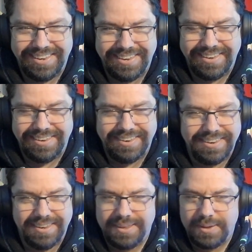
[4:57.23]
No, he
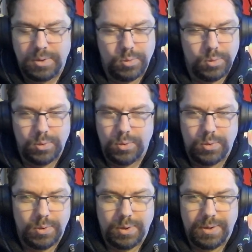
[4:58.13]
must have it turned off.